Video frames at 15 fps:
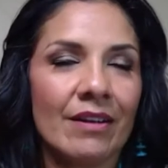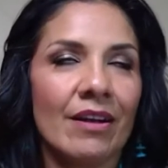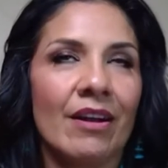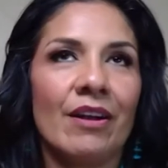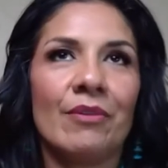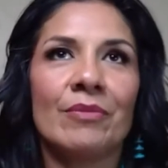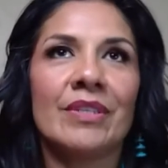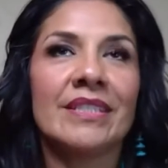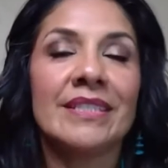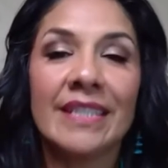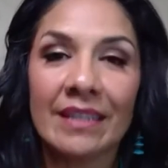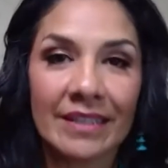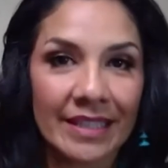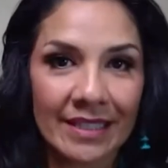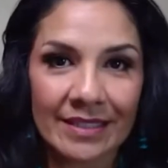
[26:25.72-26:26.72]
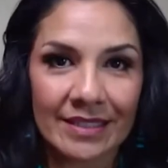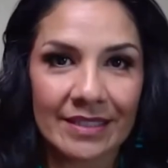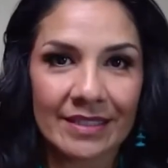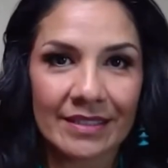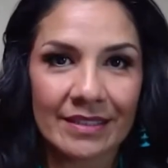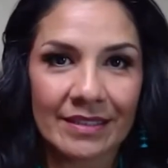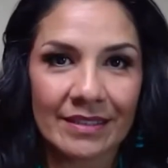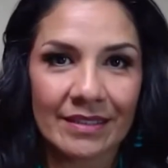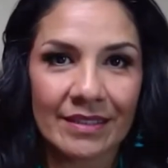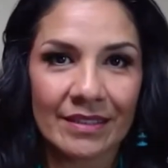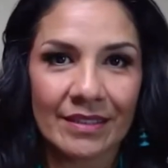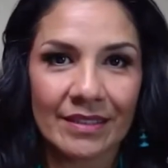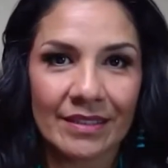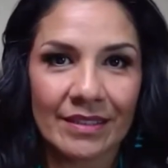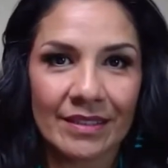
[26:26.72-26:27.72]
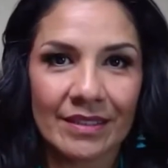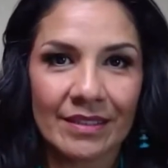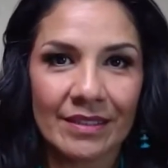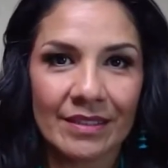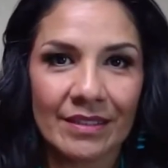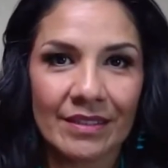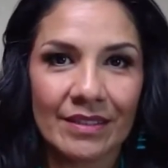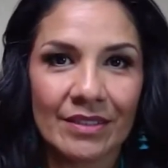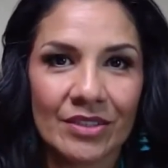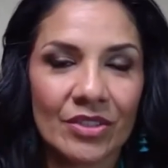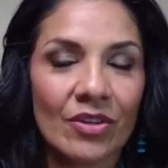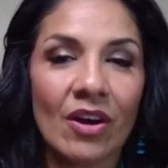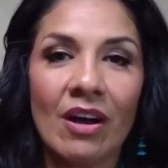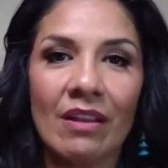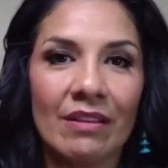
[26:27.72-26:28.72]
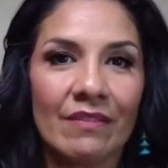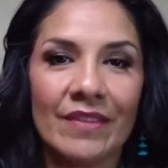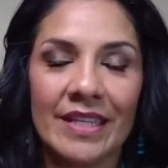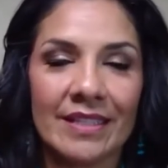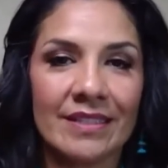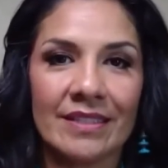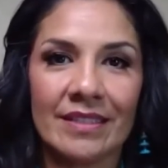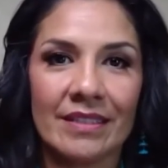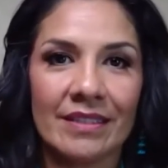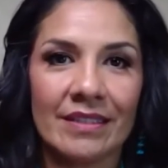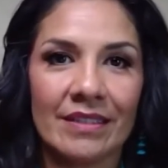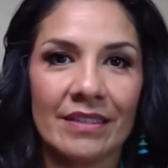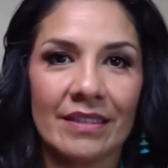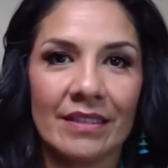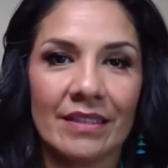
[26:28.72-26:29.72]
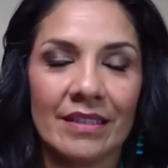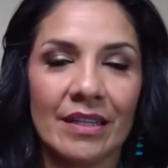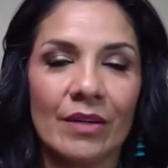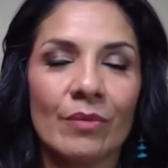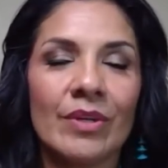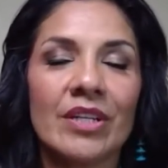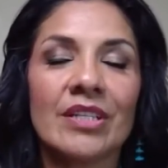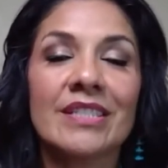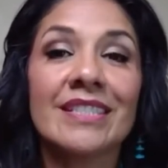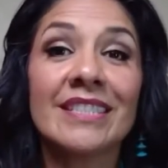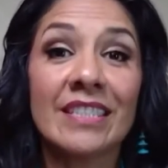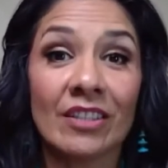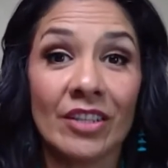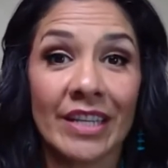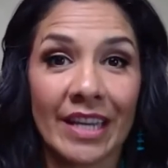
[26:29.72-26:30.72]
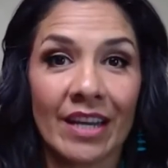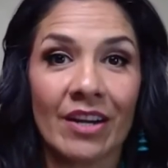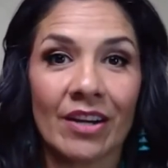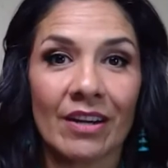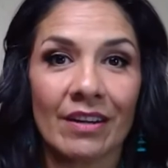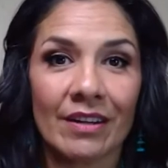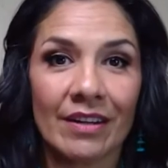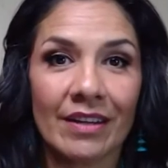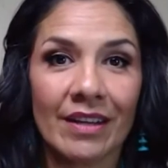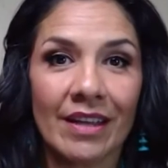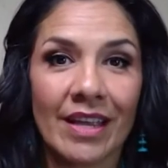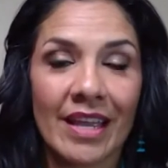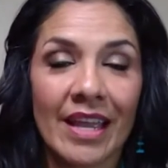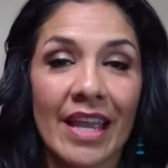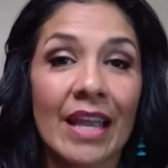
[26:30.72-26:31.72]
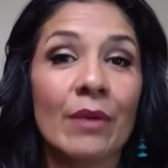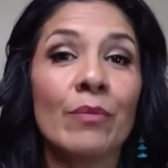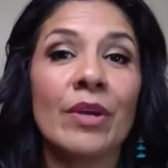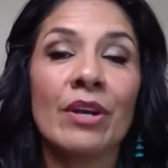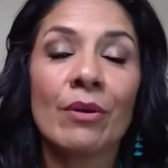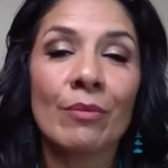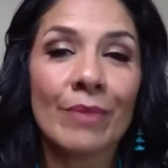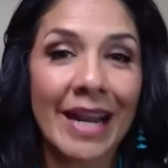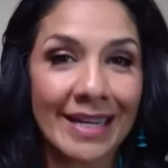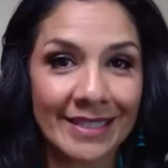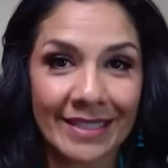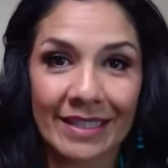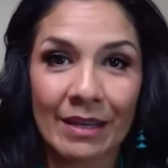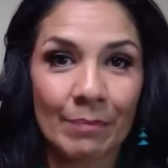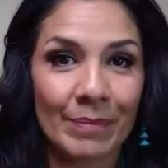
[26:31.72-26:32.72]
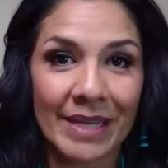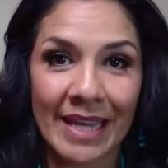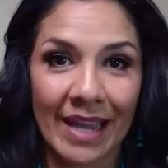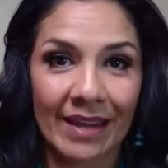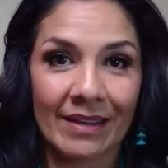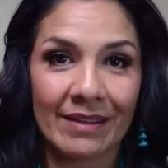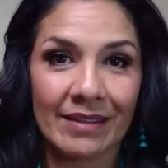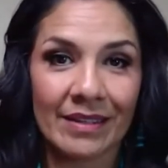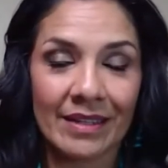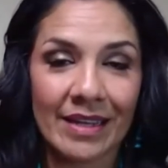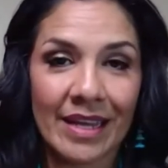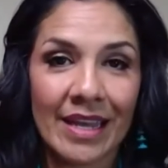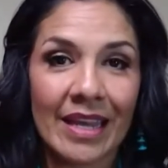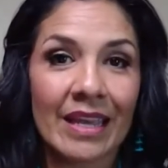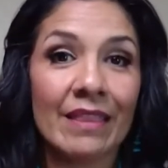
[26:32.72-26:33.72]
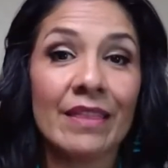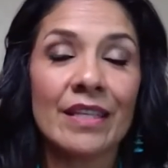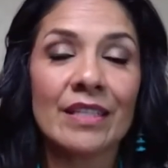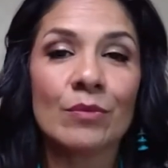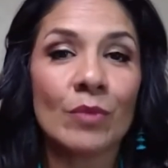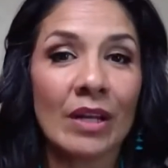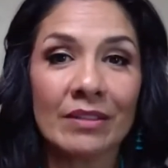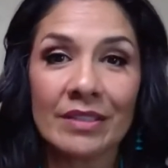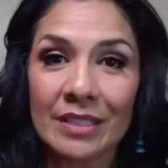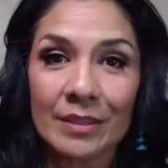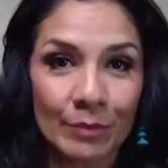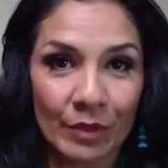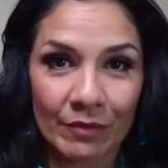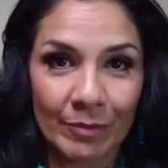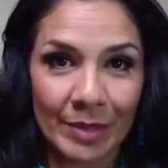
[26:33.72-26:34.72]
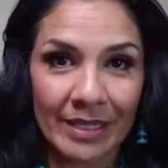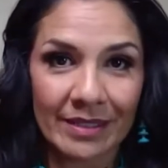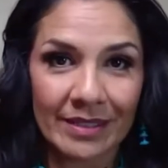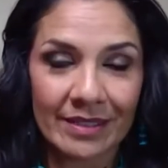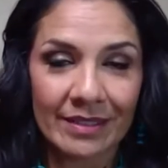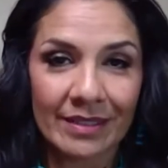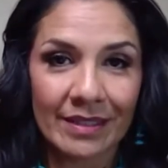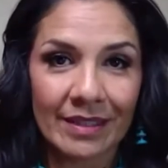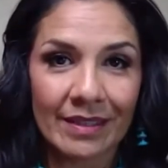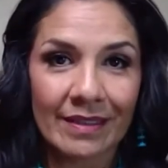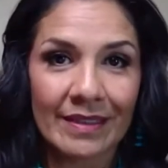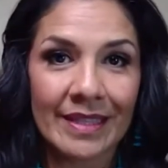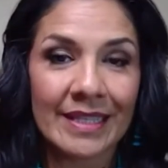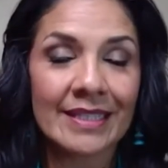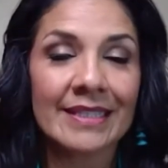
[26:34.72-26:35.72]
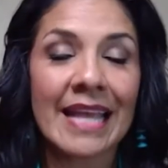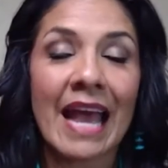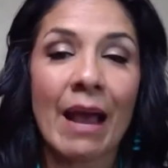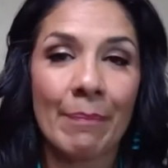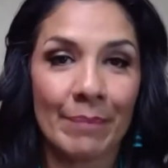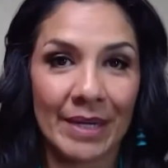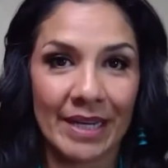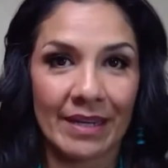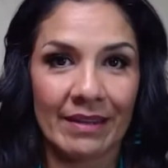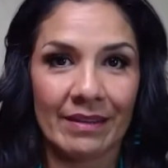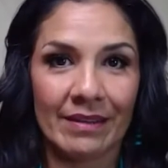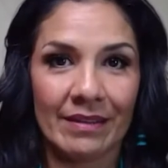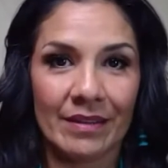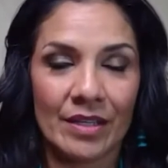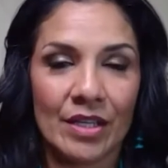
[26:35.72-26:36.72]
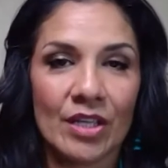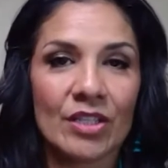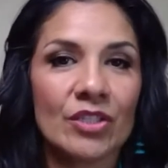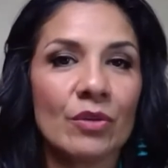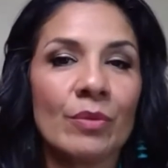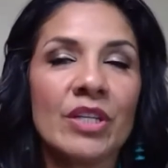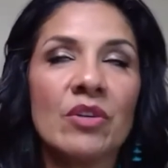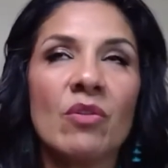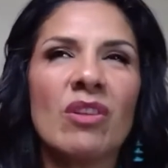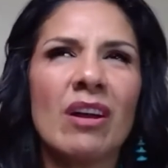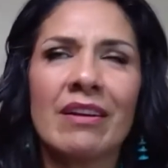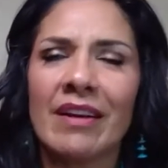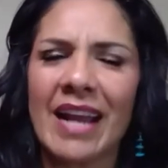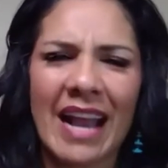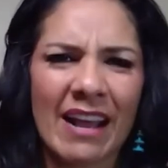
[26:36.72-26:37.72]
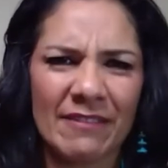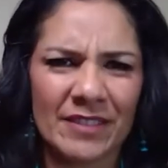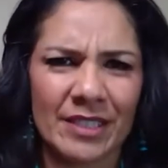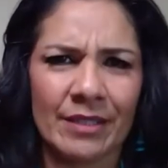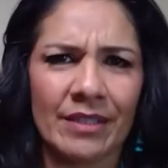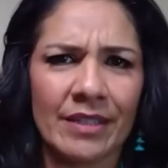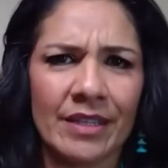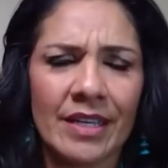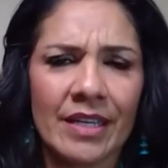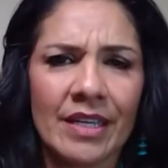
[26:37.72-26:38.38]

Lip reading: our resilience to all of this. We're still here and we are rising up again in this wellness movement that is happening. So we no longer have to